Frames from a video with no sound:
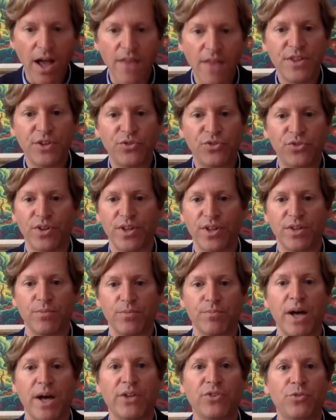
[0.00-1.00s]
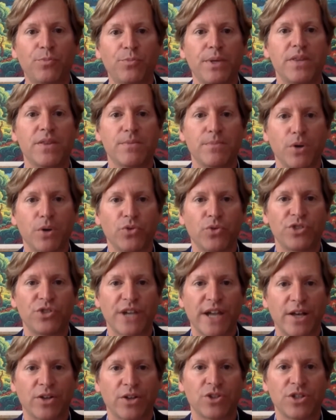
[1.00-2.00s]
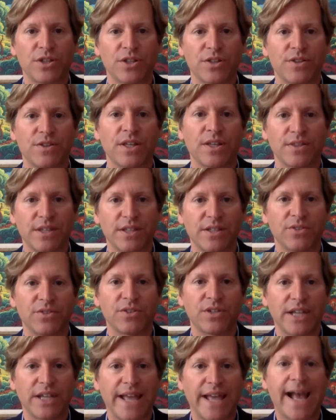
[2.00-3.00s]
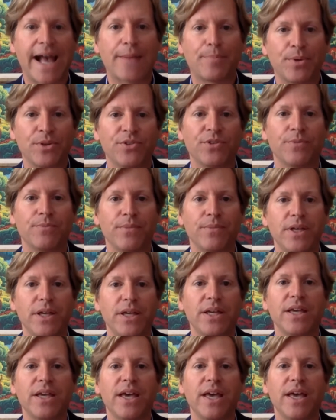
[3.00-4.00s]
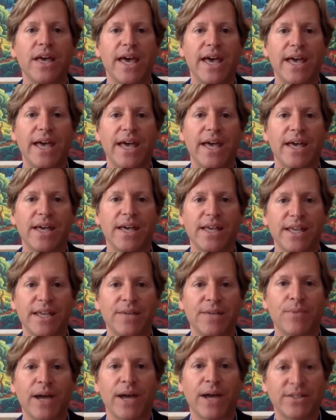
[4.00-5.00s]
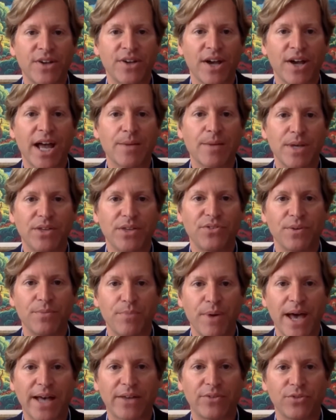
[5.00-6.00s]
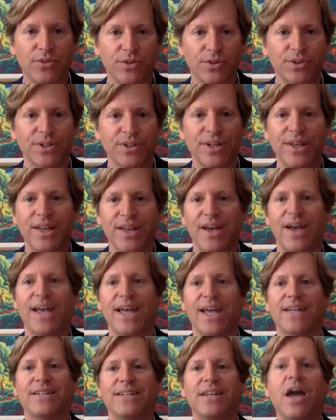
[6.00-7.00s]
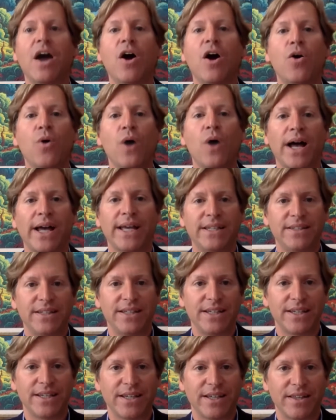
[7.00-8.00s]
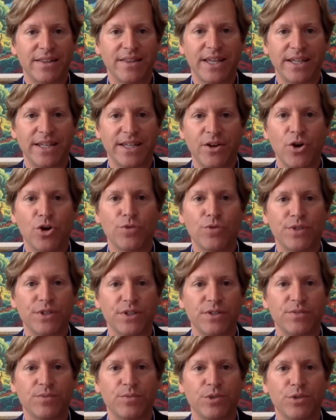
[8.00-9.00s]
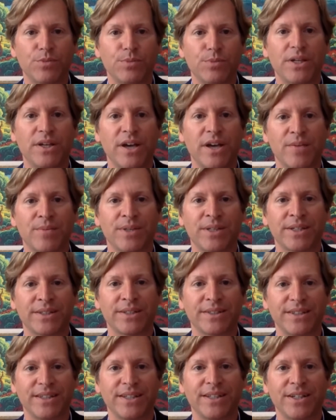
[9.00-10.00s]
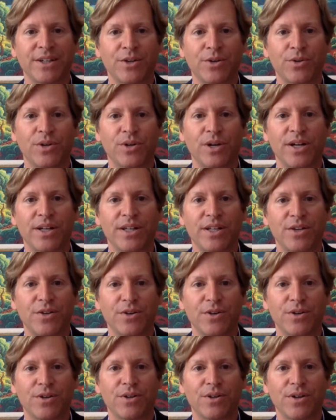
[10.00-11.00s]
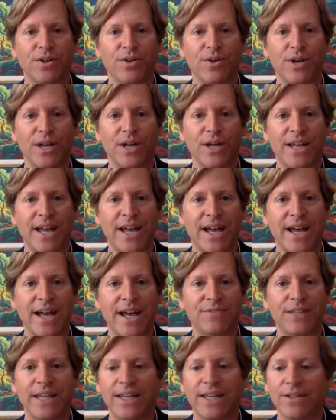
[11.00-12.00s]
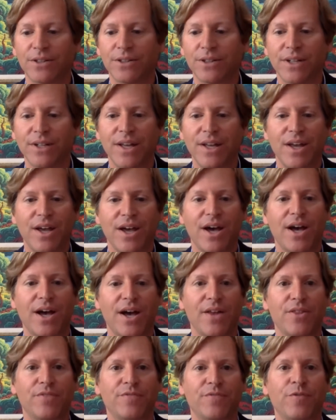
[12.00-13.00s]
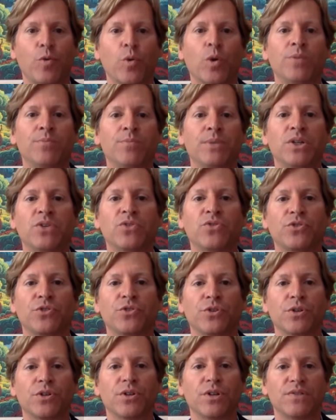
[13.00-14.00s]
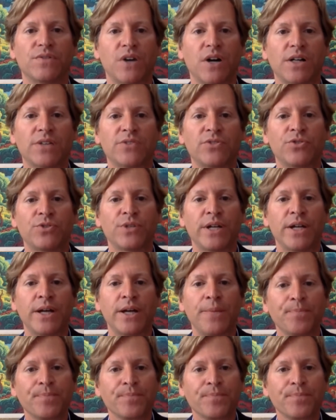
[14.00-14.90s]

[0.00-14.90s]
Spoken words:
this must be the most challenging thing that is going to happen to me in my time as ambassador. I had no idea that COVID would be coming, a year and a half later. The foreign minister of Austria,